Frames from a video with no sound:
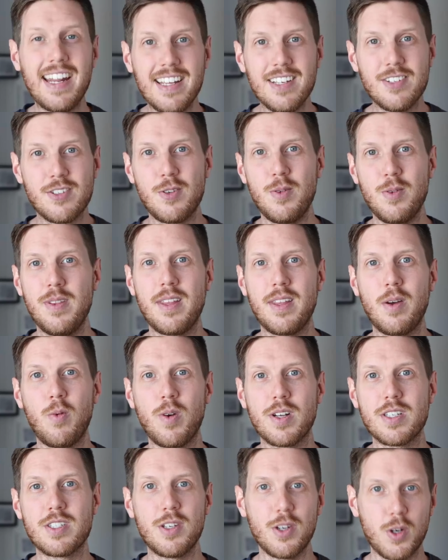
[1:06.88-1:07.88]
any student that
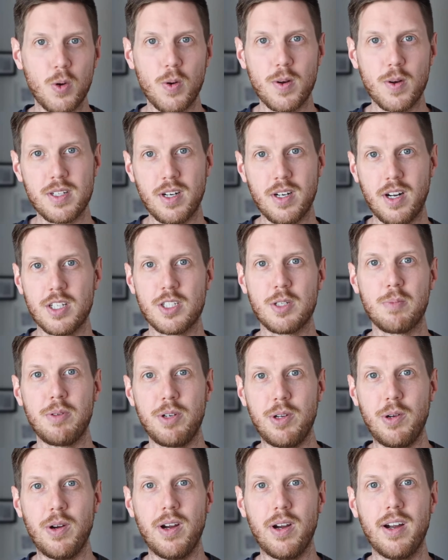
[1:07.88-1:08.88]
wants to grow as an
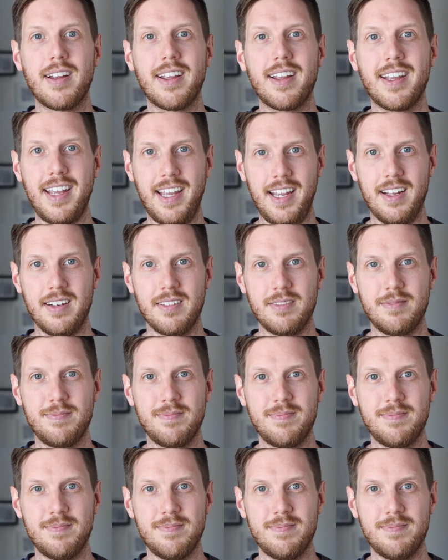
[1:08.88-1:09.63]
entrepreneur can.